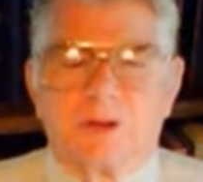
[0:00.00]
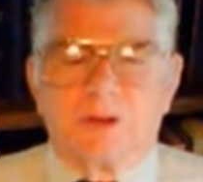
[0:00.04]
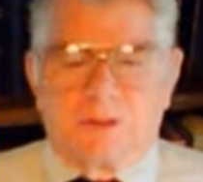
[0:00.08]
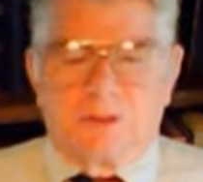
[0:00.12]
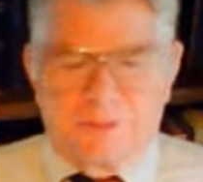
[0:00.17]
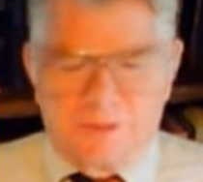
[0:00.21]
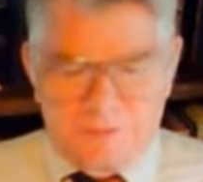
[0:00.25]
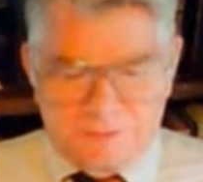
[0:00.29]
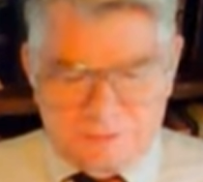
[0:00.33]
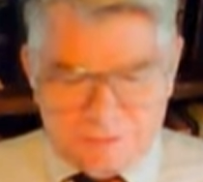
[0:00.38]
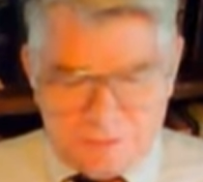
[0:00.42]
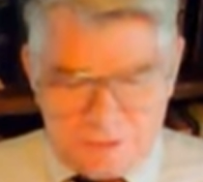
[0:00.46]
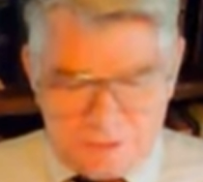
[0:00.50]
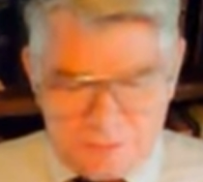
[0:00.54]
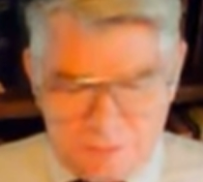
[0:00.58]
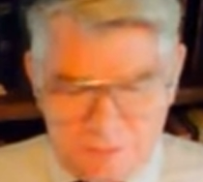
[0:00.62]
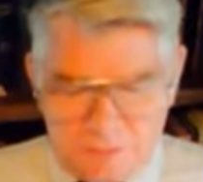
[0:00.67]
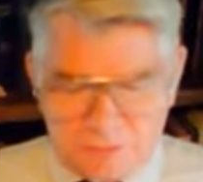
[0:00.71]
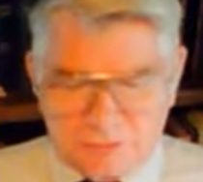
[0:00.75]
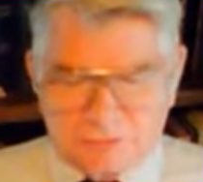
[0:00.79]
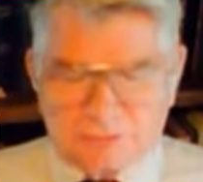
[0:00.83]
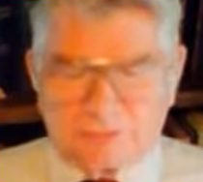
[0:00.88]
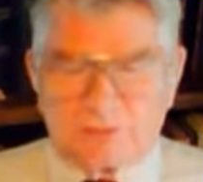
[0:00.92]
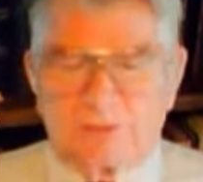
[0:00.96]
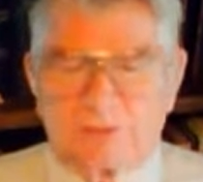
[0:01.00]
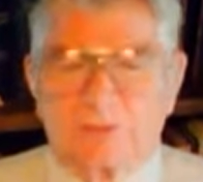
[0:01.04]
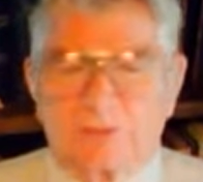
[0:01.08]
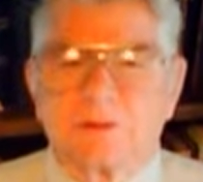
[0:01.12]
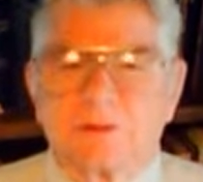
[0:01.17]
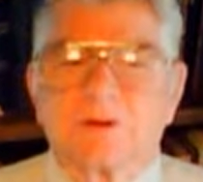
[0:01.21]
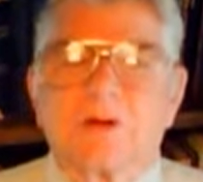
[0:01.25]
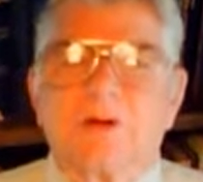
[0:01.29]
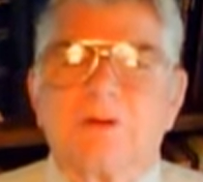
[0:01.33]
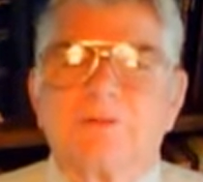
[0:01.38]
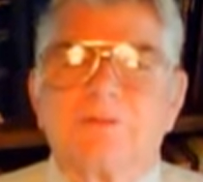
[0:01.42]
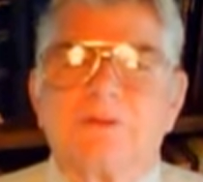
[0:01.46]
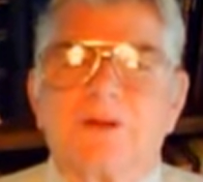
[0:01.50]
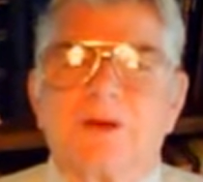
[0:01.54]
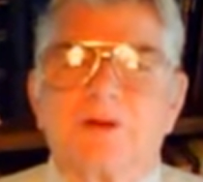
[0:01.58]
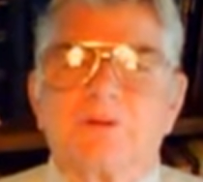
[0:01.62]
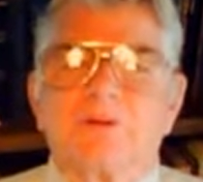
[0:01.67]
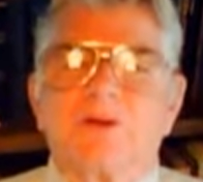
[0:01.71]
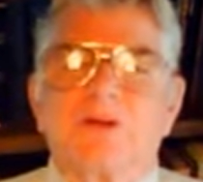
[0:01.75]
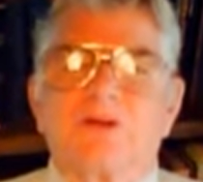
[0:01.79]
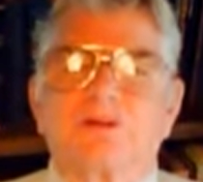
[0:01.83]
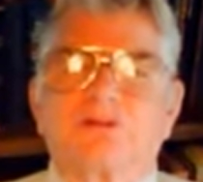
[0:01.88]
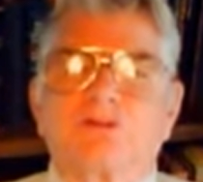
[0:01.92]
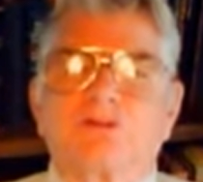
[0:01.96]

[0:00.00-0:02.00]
and they said, "Mister, there